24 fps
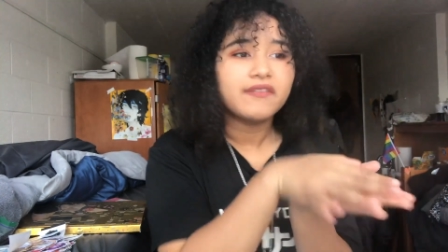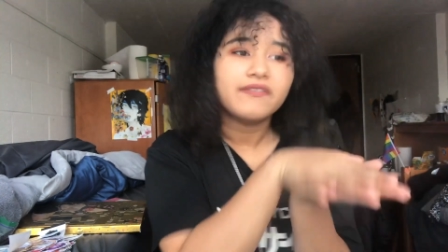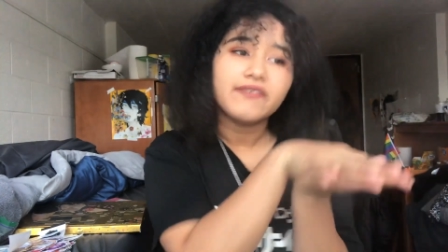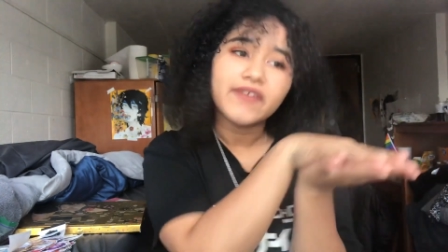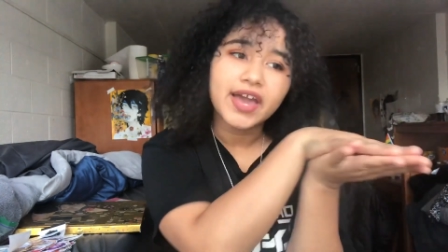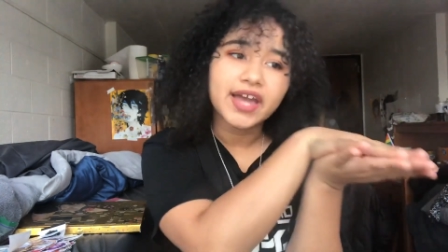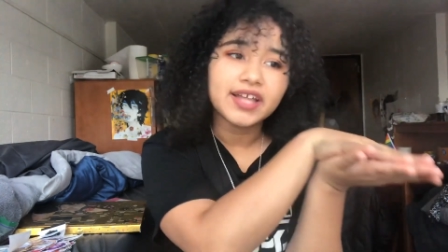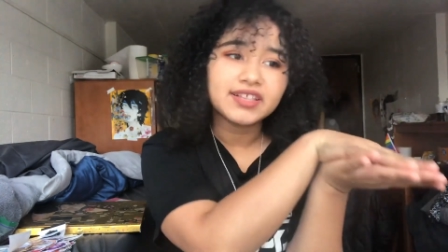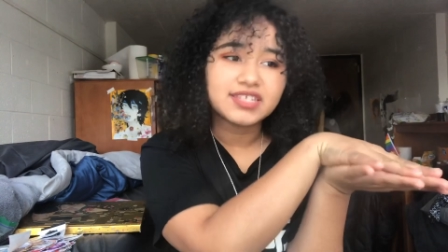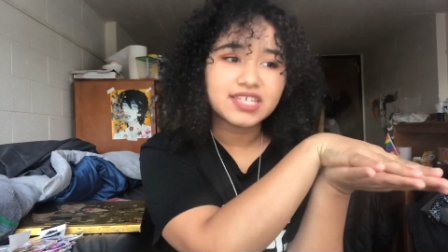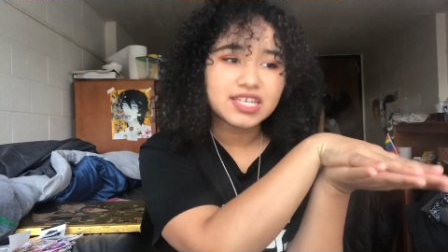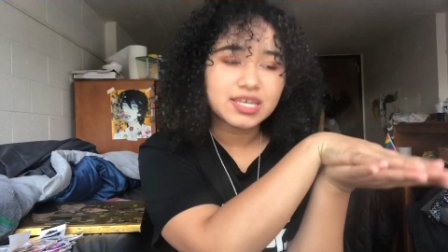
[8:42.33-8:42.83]

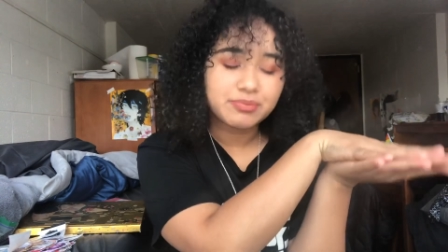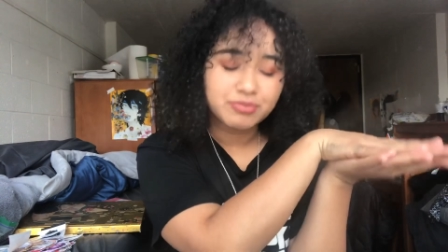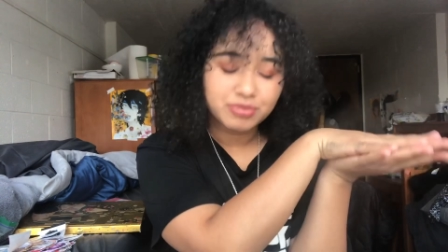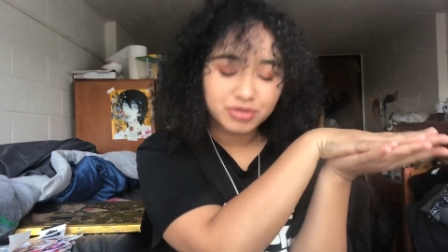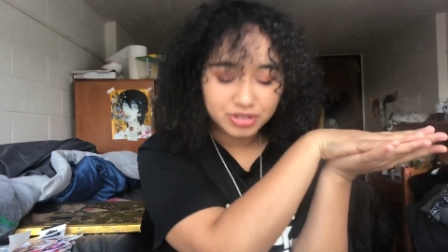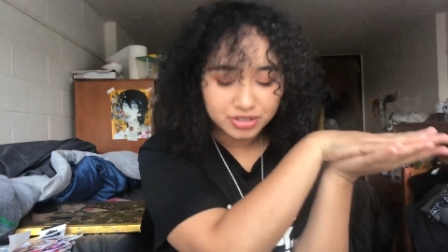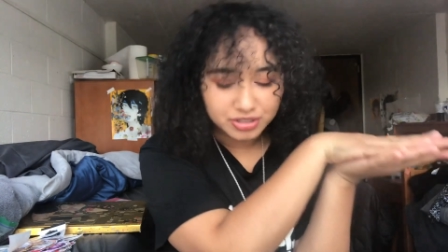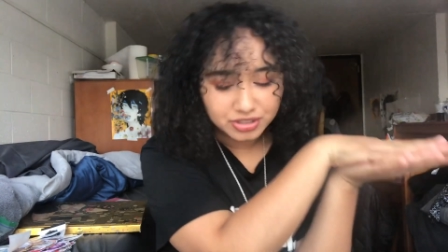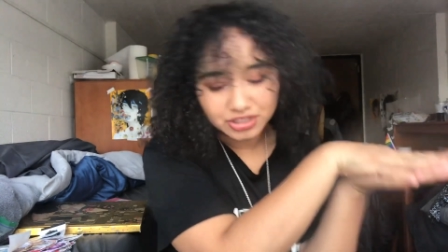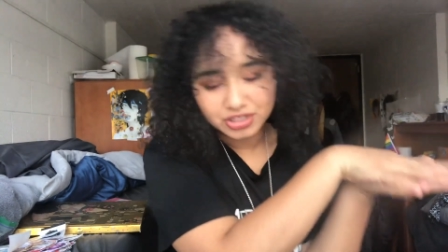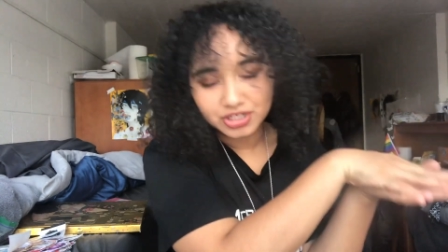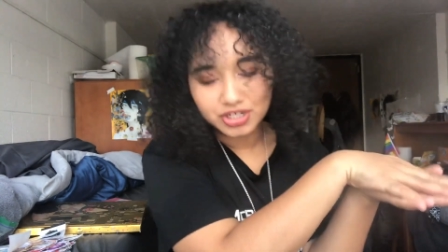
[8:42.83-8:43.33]
fancy
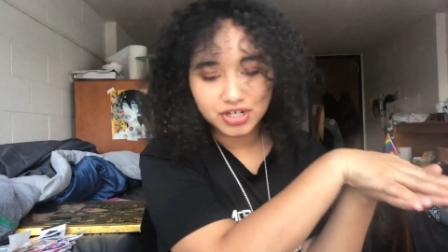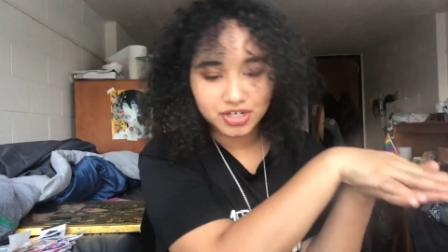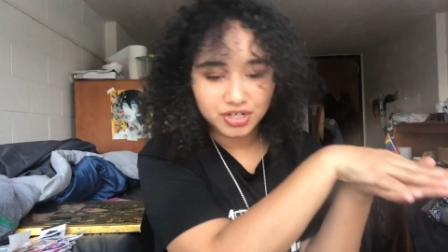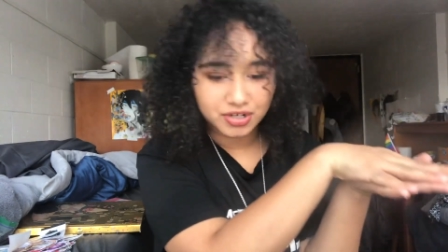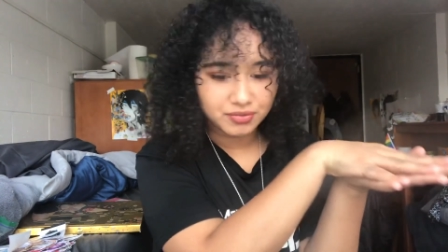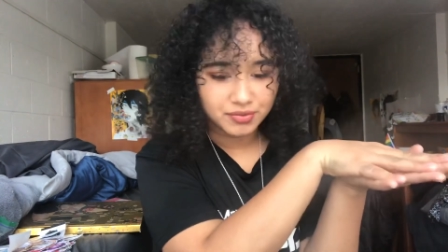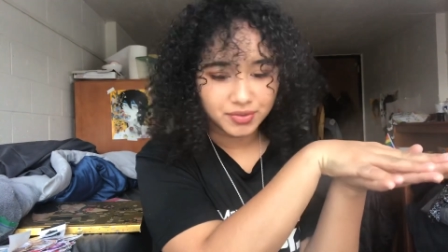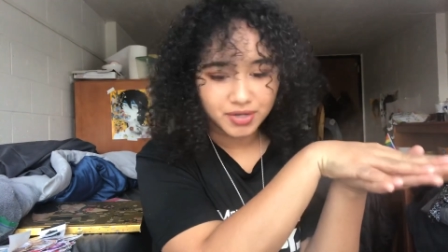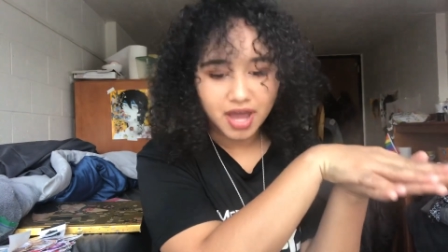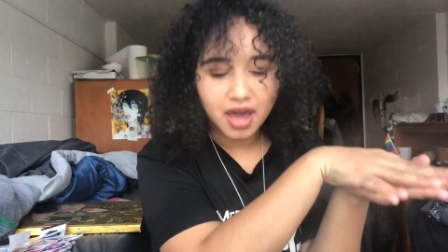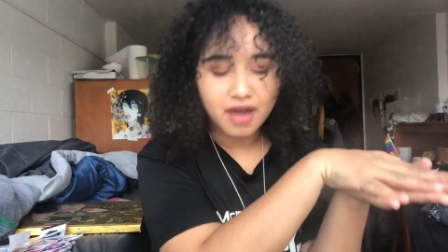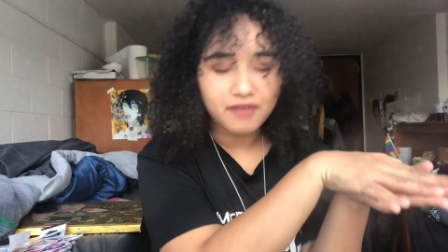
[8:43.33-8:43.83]
printer
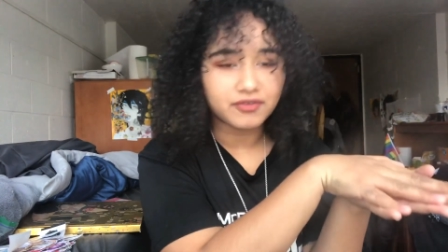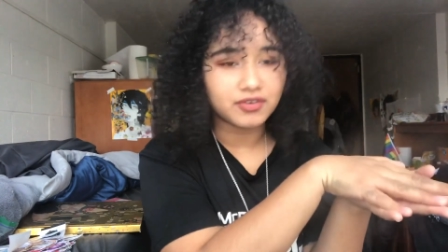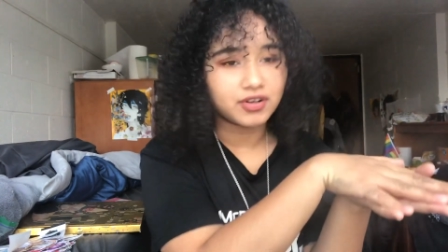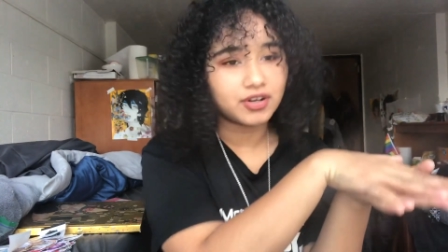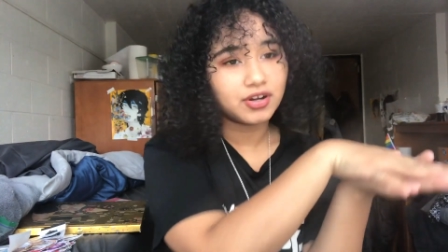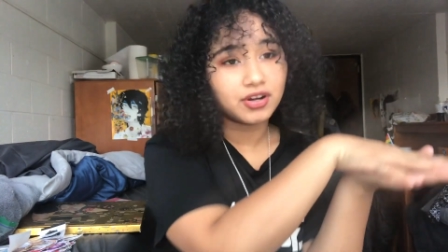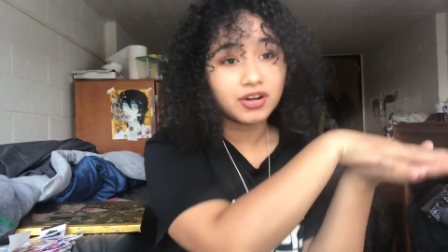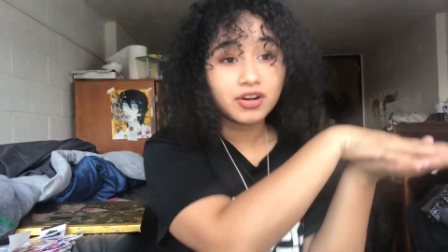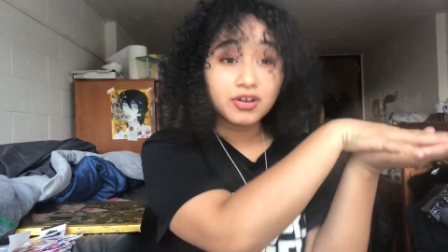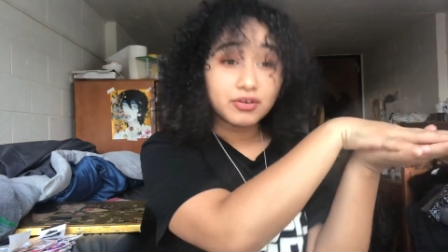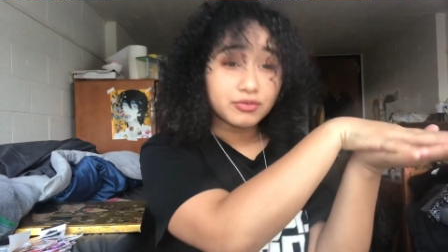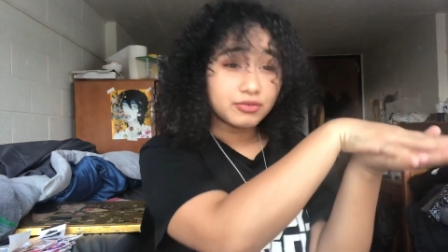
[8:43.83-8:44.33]
or
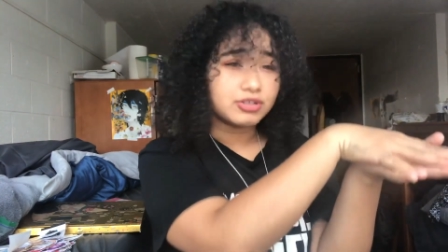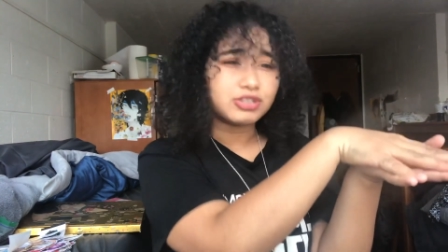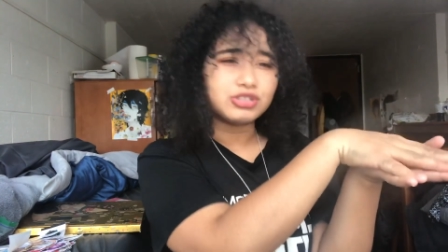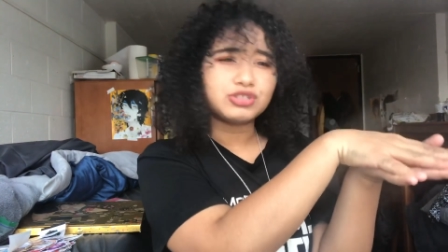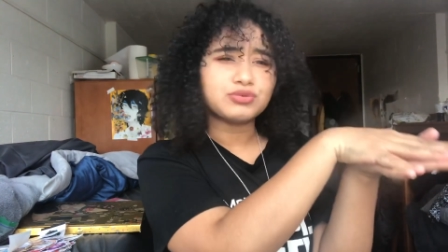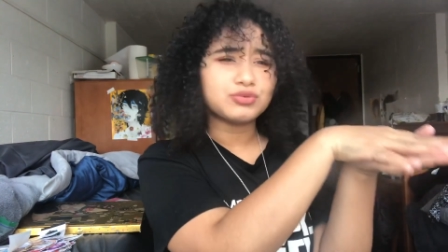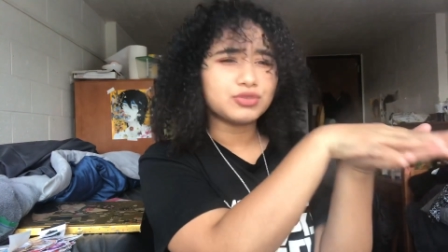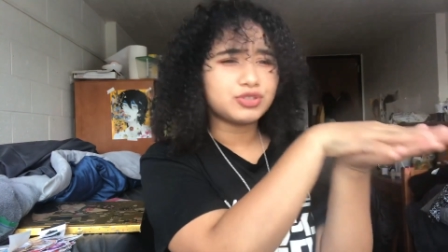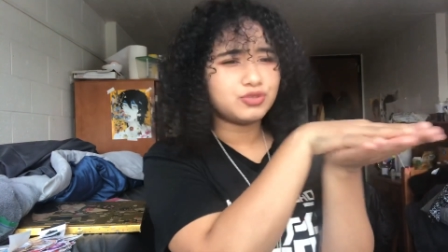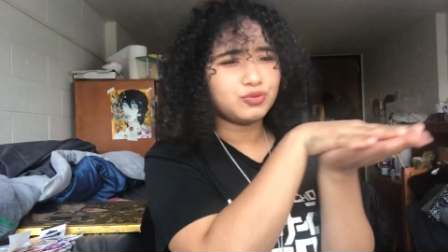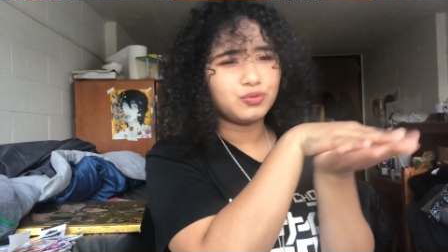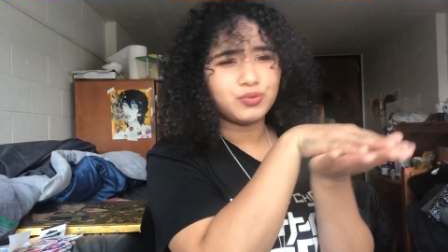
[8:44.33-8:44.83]
whatever, which
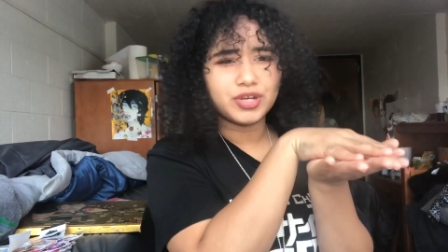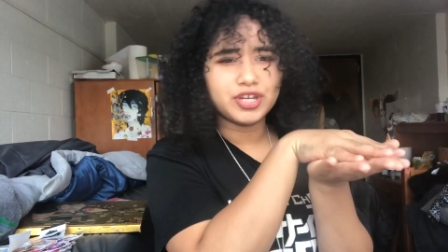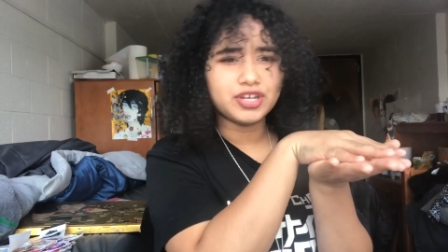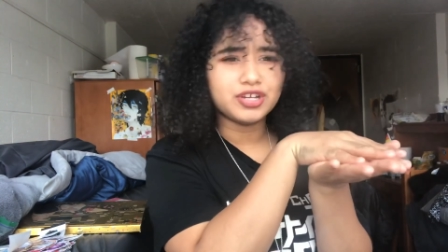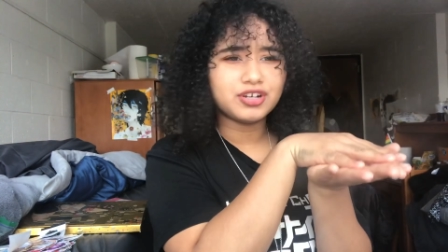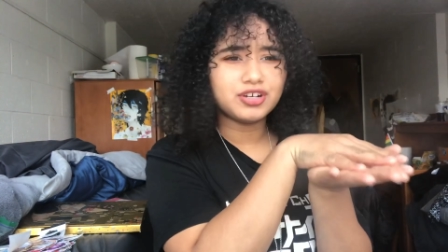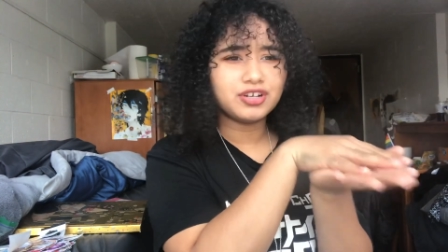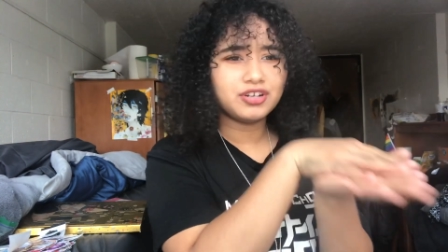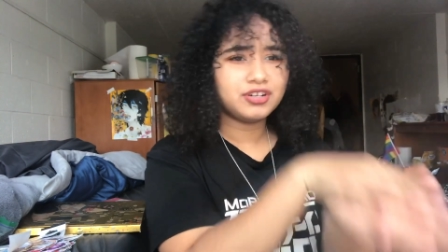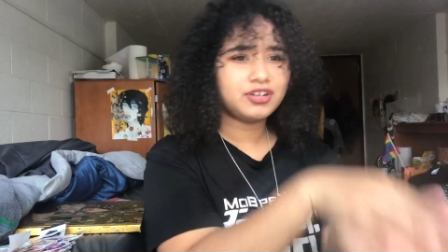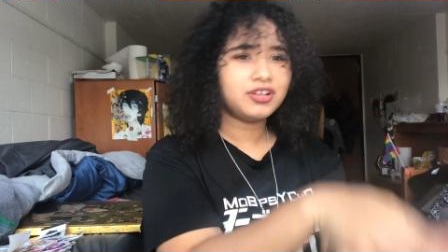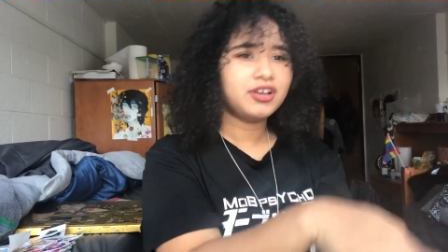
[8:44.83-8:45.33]
was
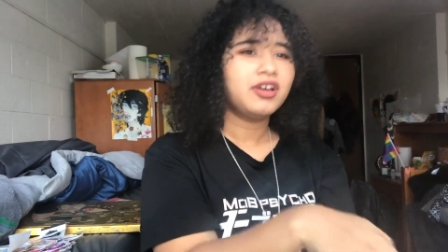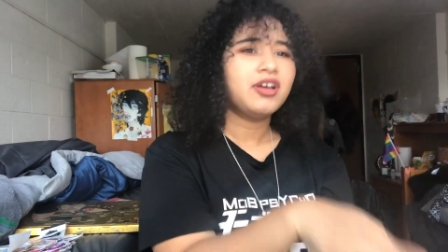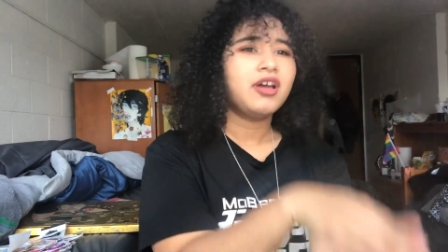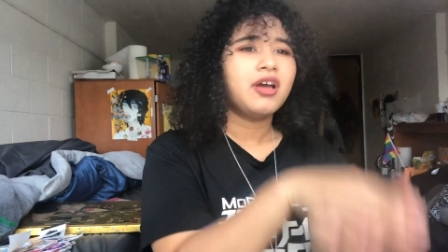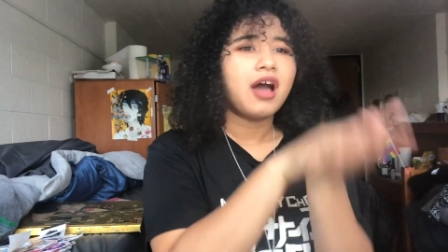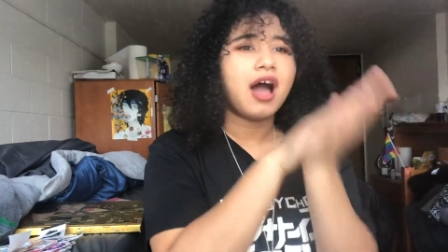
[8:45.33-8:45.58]
weird.